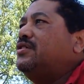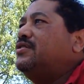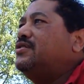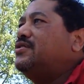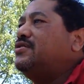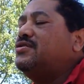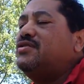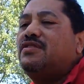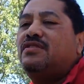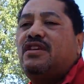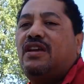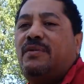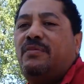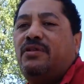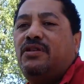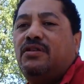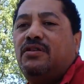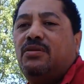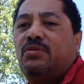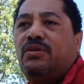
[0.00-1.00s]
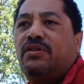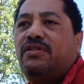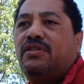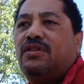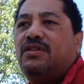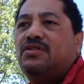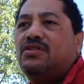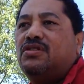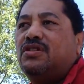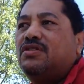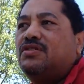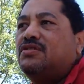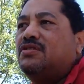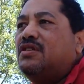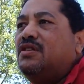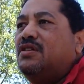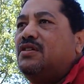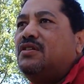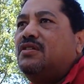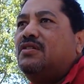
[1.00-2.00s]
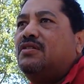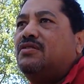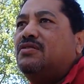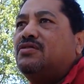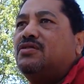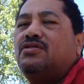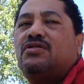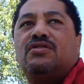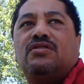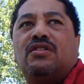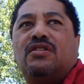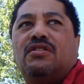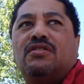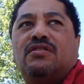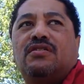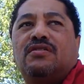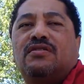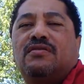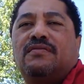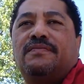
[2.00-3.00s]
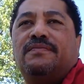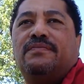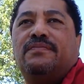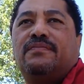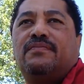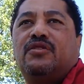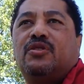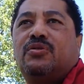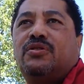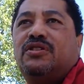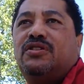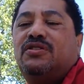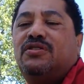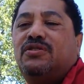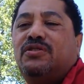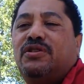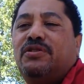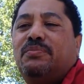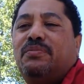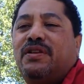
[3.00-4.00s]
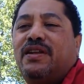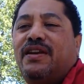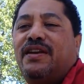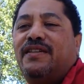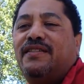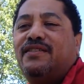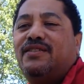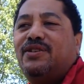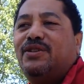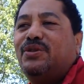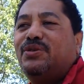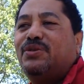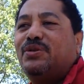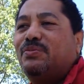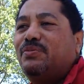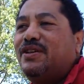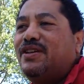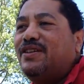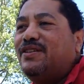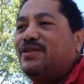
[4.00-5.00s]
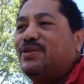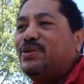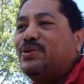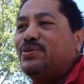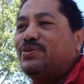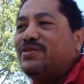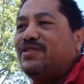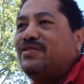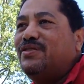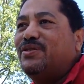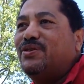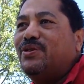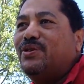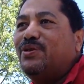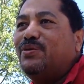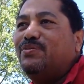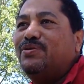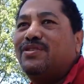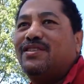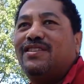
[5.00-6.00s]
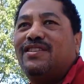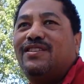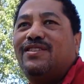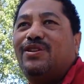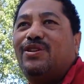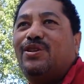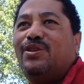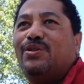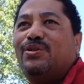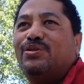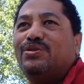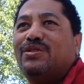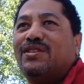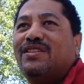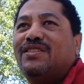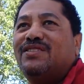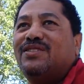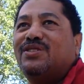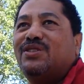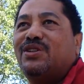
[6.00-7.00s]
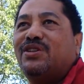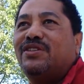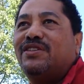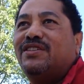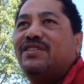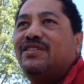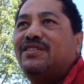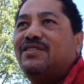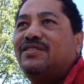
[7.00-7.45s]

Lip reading: This is the time of year when things just start, where you go and plant, tomatoes and herbs and get all those things started.